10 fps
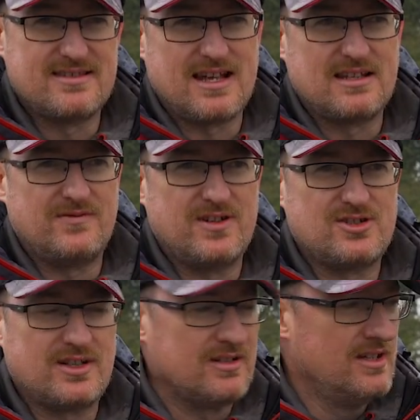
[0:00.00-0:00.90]
Zander
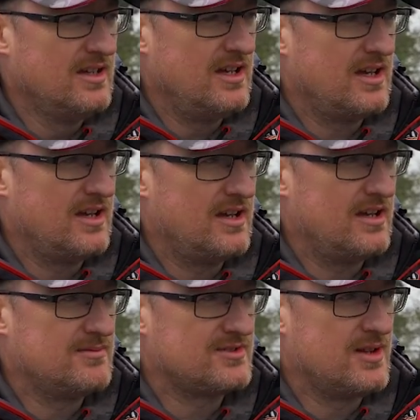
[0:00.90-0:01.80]
fishing.
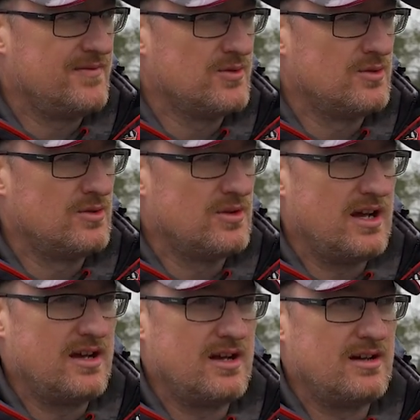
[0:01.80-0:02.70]
So if you're
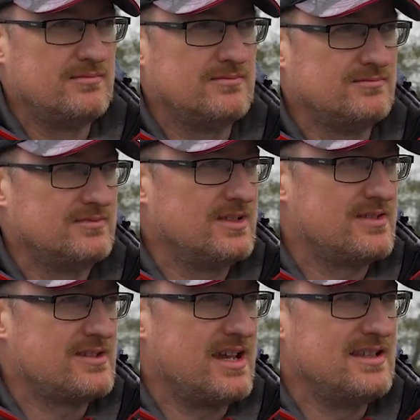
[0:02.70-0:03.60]

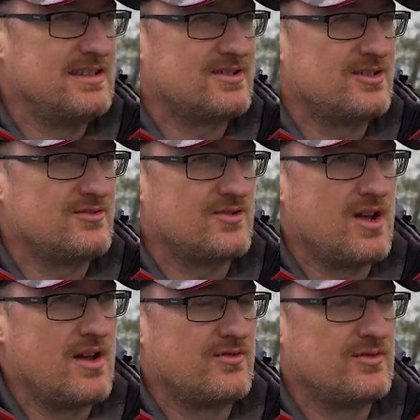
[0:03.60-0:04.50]
say in this country
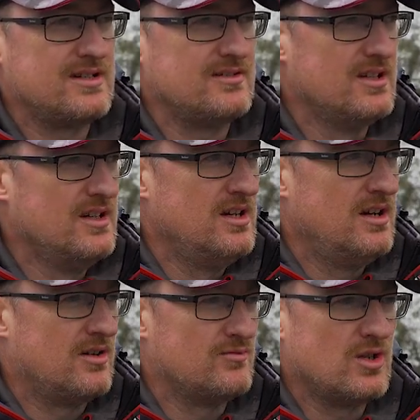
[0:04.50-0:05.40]
over
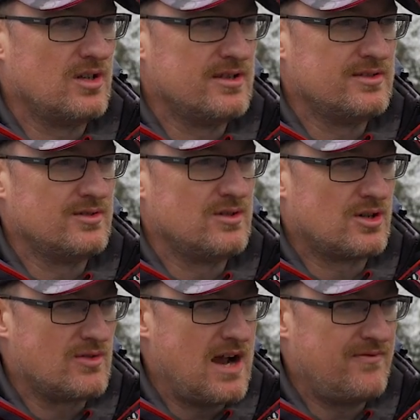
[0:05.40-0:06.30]
on Rutland or
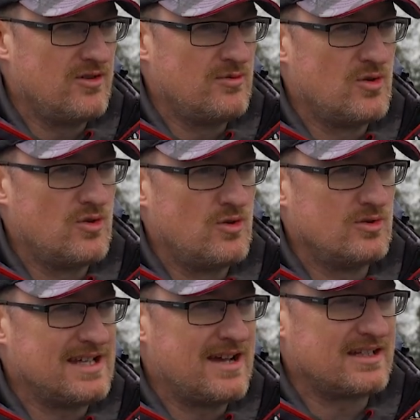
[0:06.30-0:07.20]
Graffham,
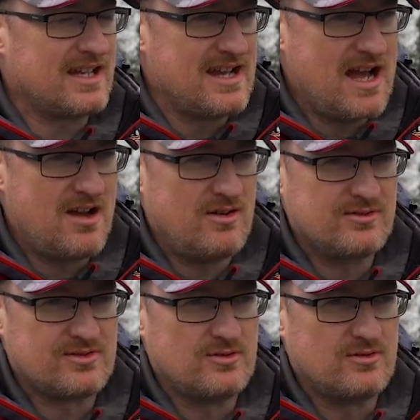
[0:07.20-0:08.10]
or down the
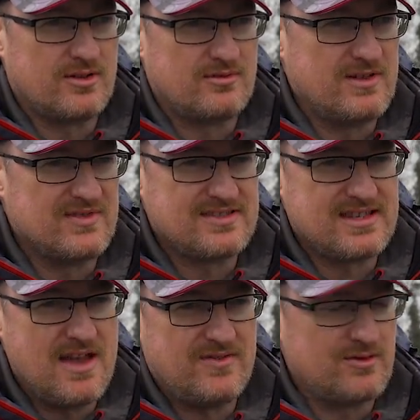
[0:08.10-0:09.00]
canals, or on the River
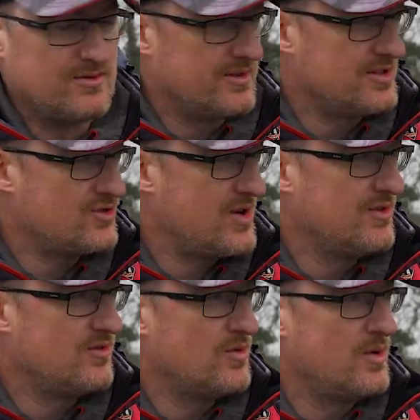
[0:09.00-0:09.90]
Severn, or on the
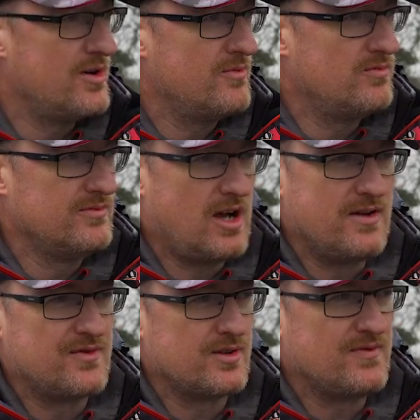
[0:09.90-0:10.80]
Trent, or
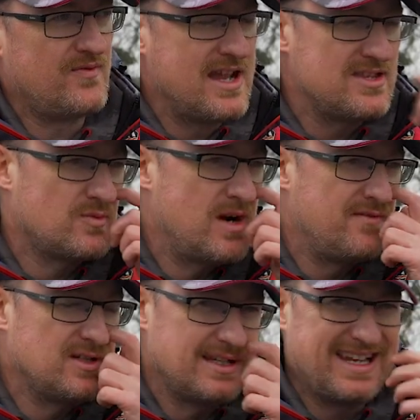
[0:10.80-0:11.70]
over on the Fens,
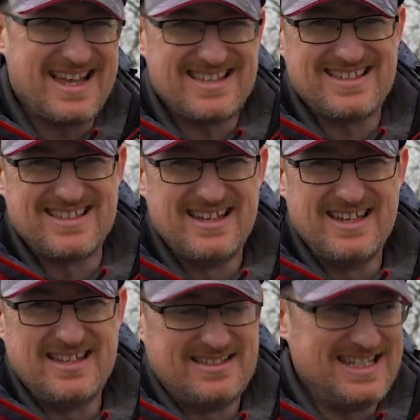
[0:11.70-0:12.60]
wherever you're going to get
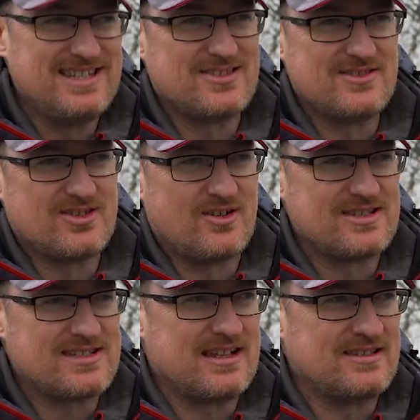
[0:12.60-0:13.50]
decent
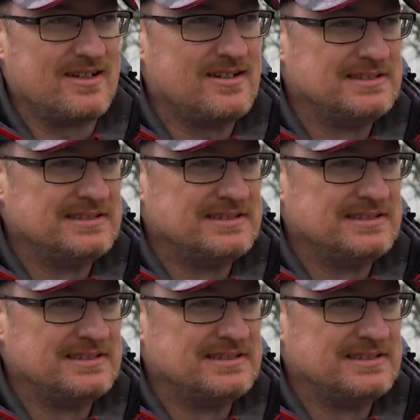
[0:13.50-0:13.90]
sized Zander,